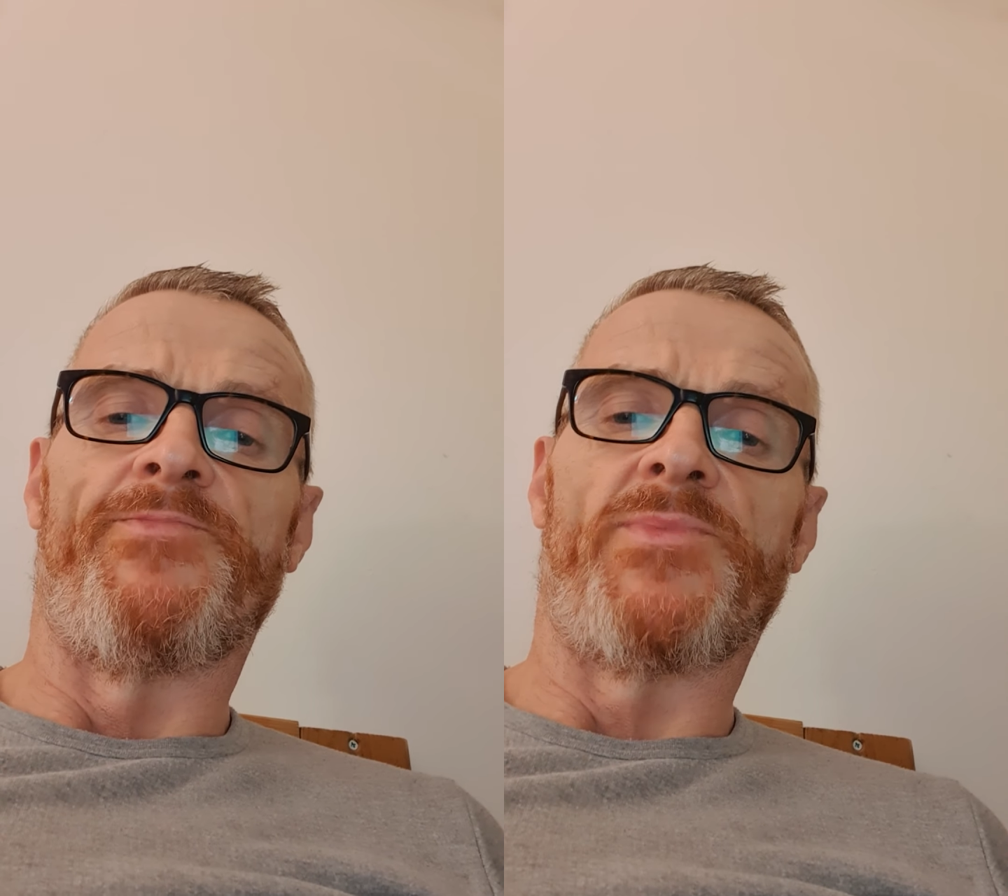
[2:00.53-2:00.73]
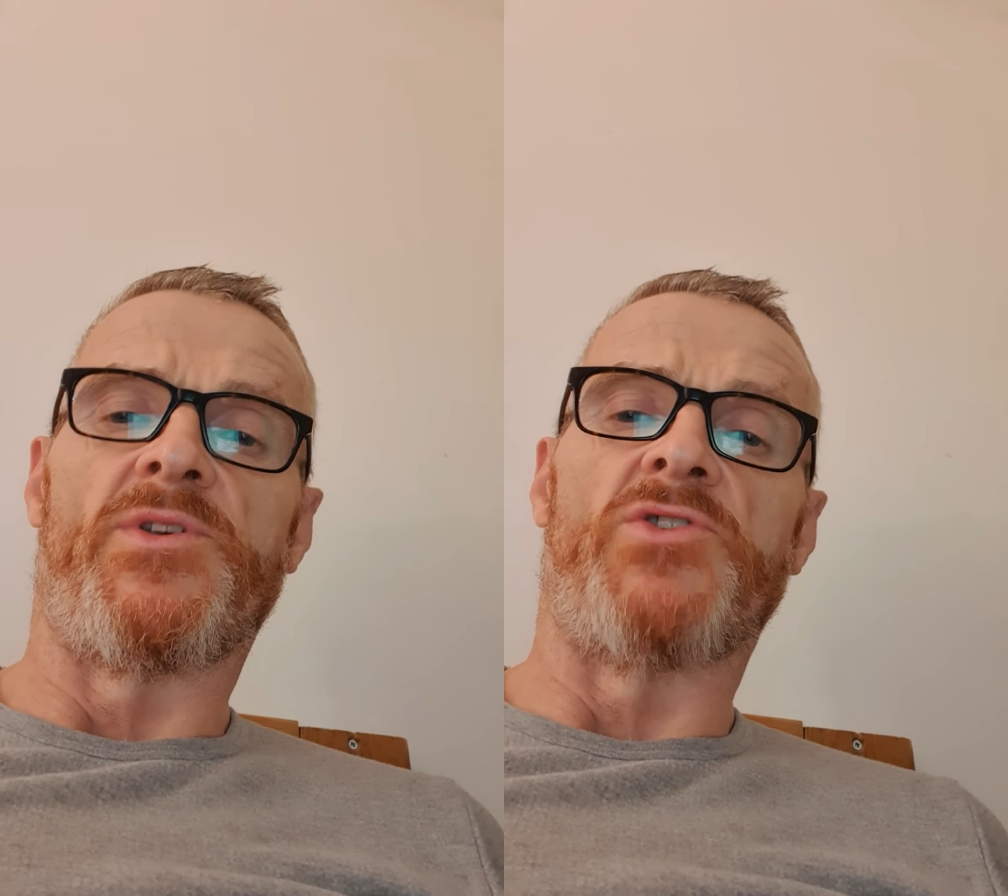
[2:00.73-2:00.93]

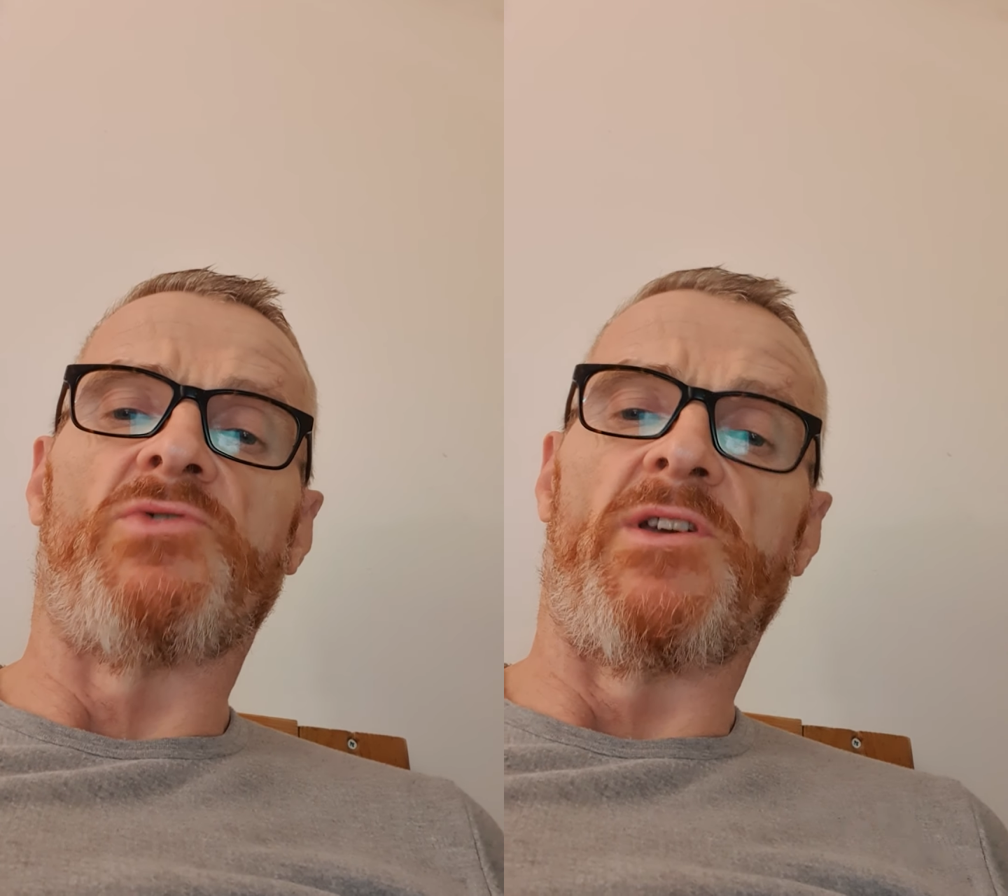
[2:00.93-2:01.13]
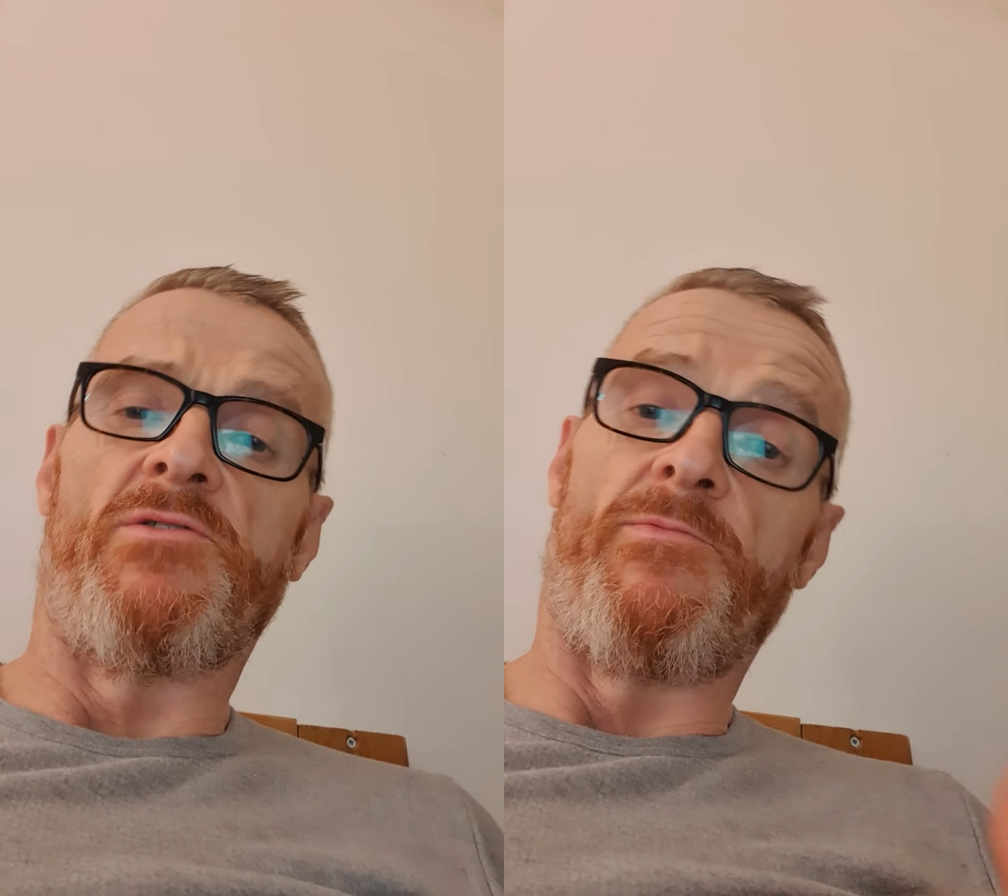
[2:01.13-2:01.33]
and I
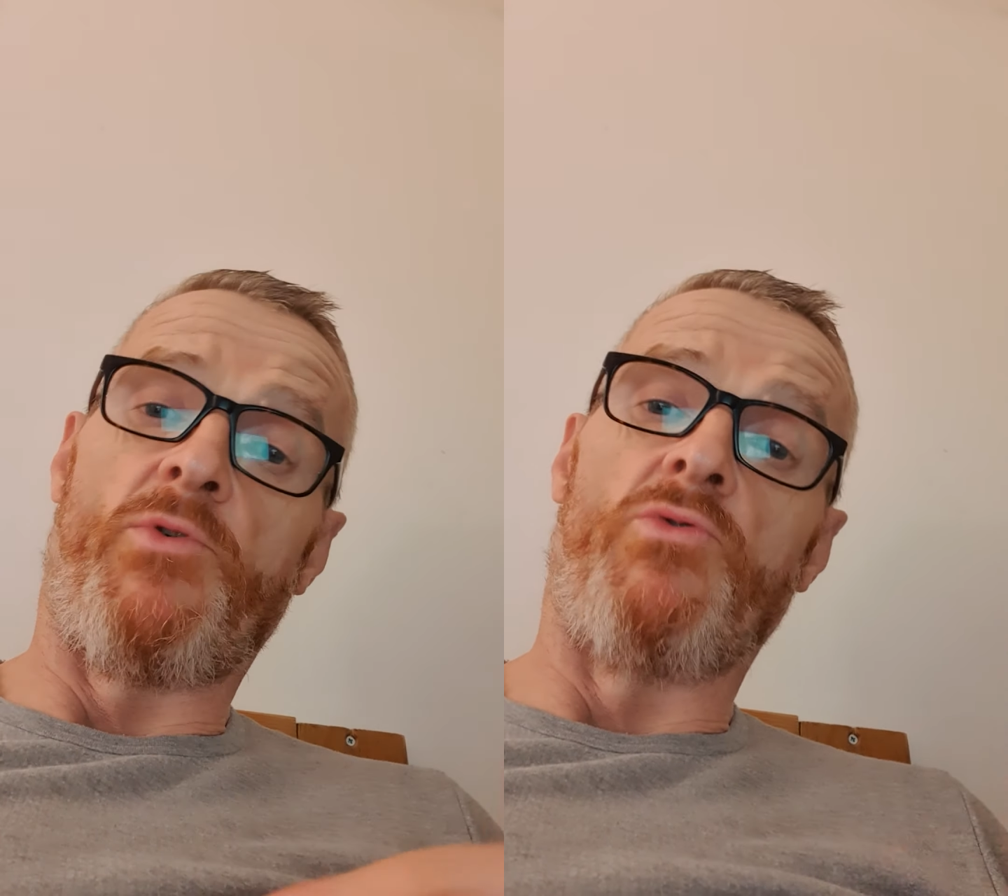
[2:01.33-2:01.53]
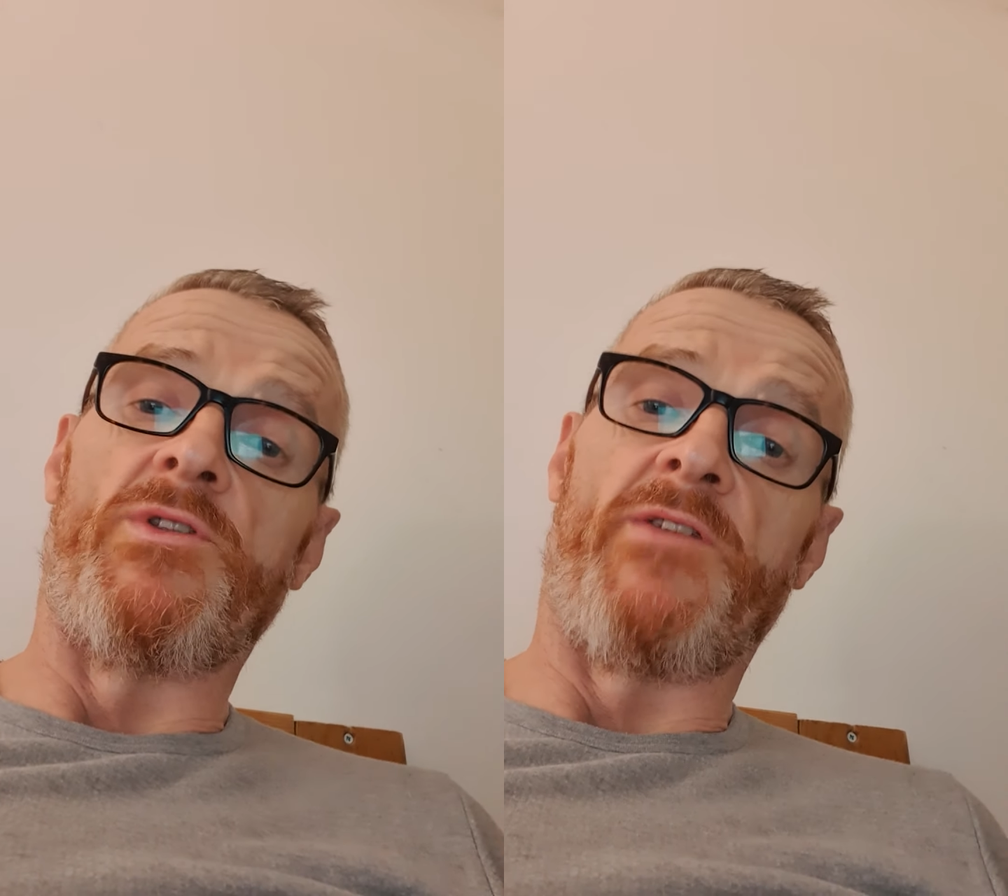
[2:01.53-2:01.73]
treated her
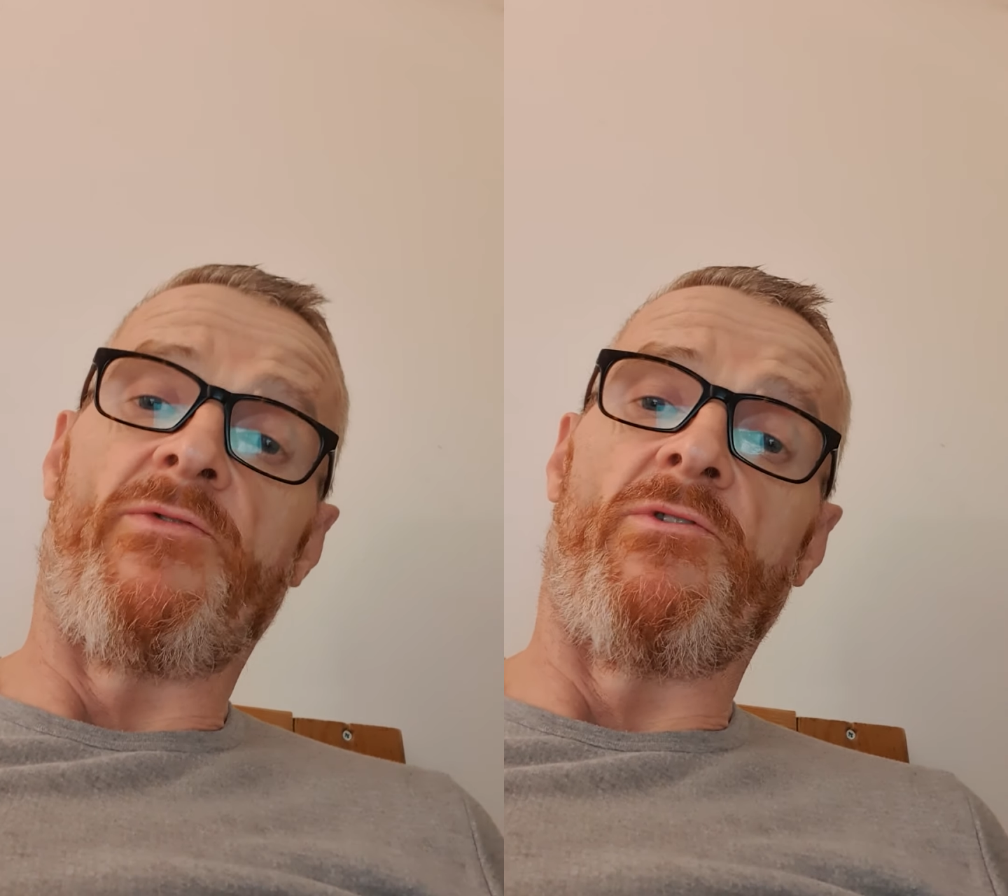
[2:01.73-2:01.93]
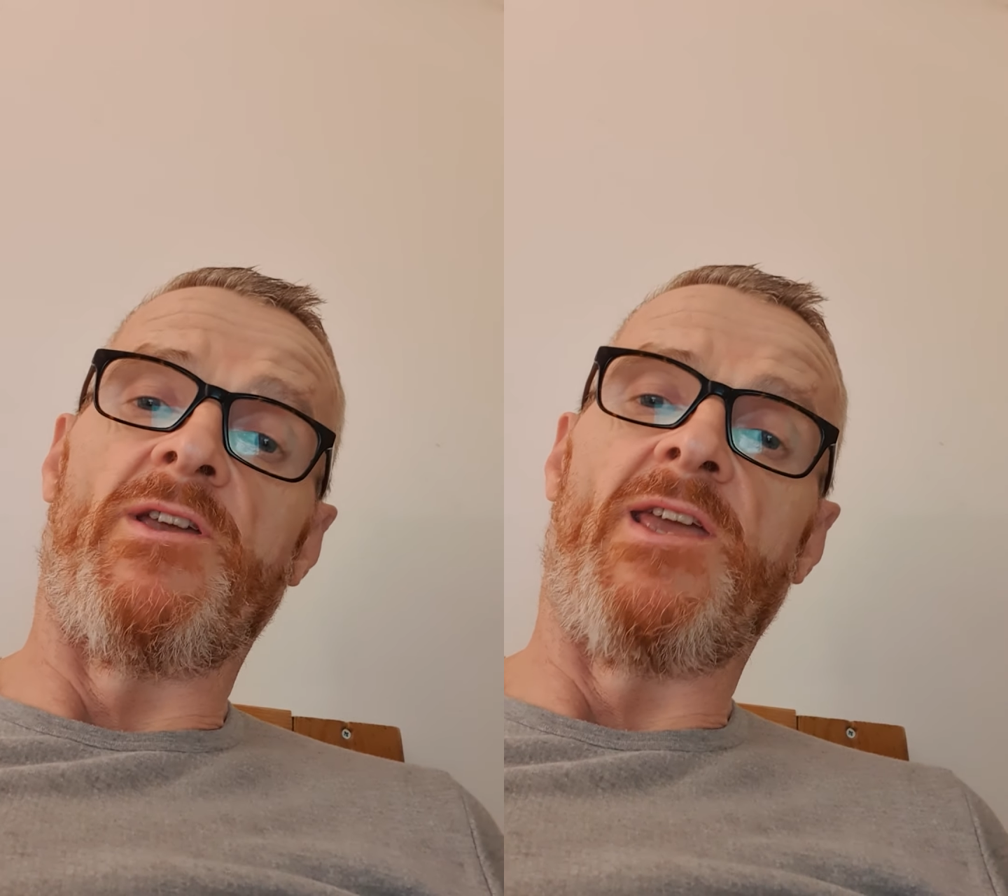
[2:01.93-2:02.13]
appallingly
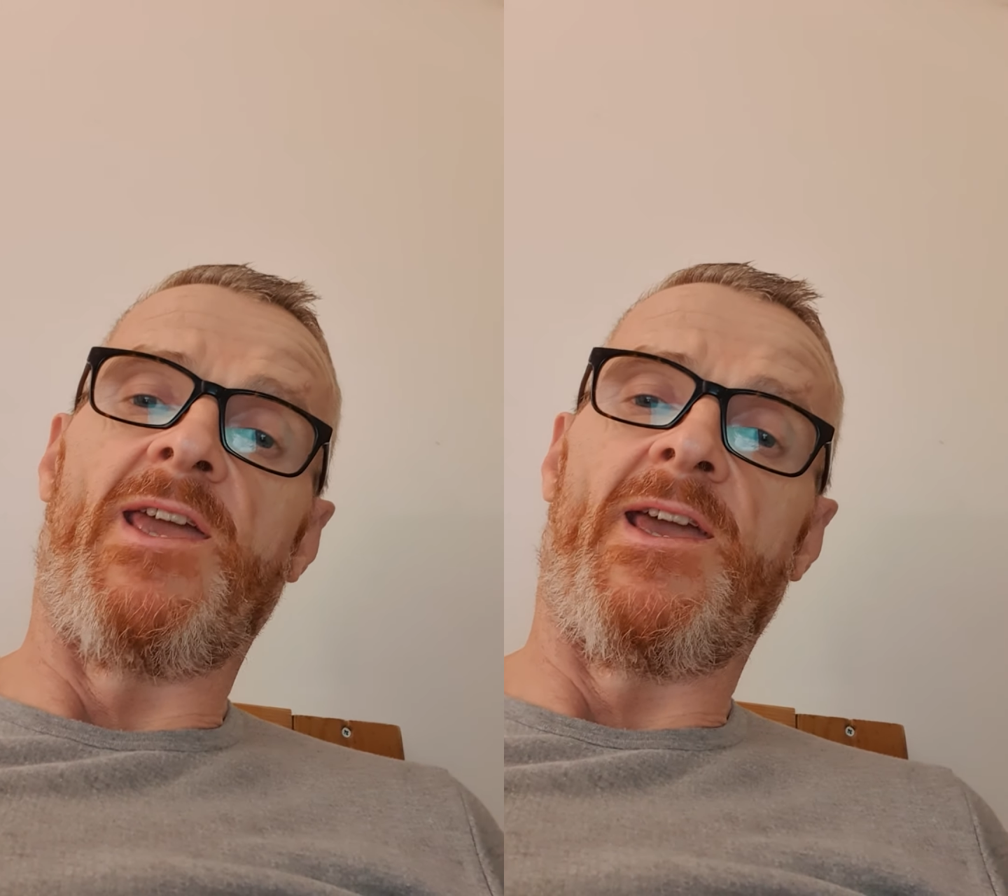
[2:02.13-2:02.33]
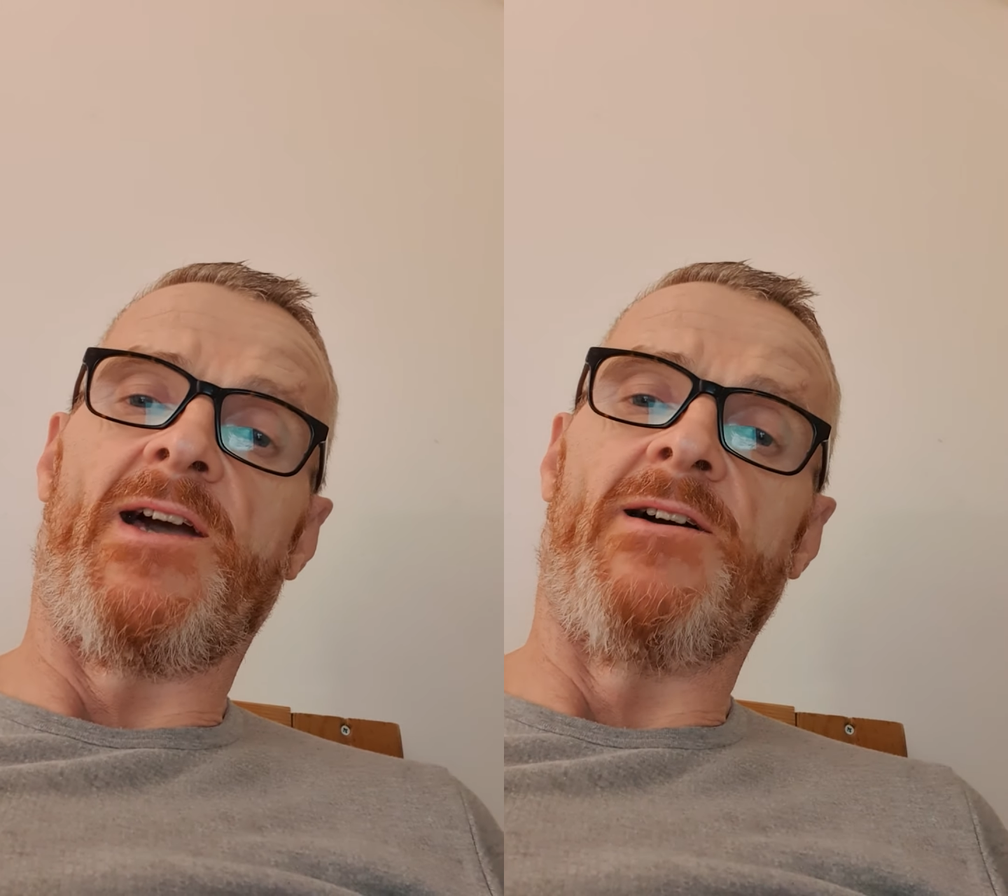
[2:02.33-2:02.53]
for a
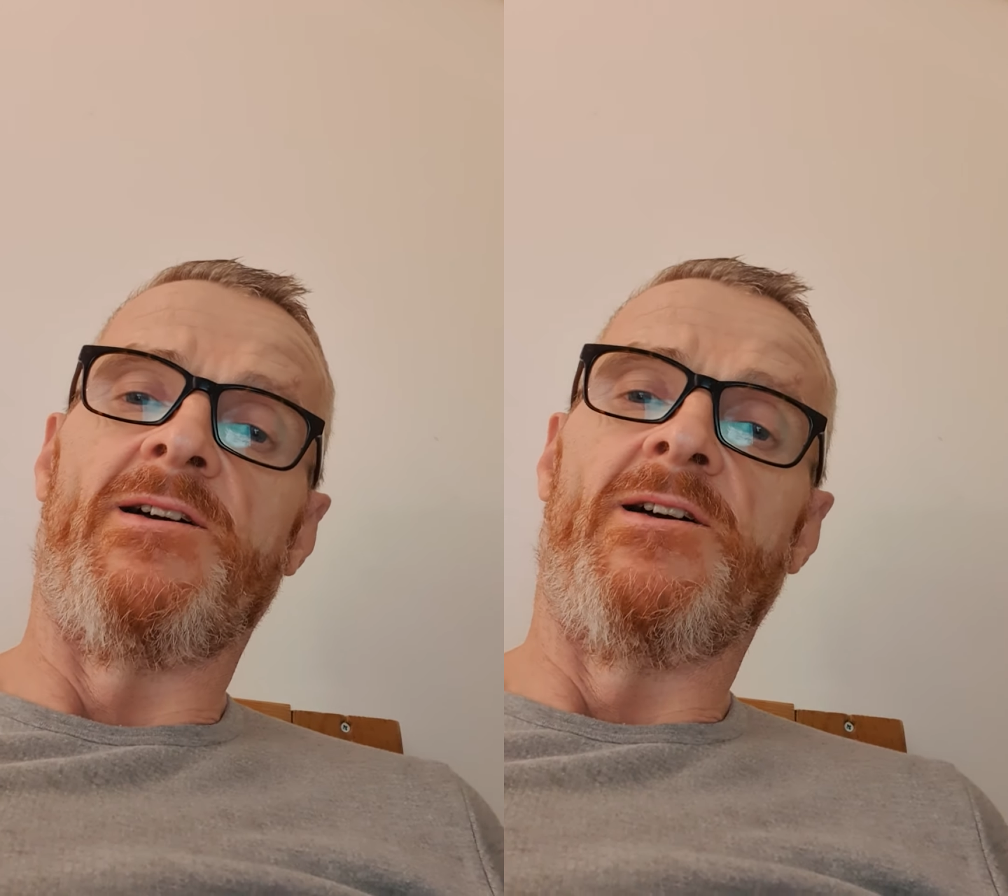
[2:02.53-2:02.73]
year.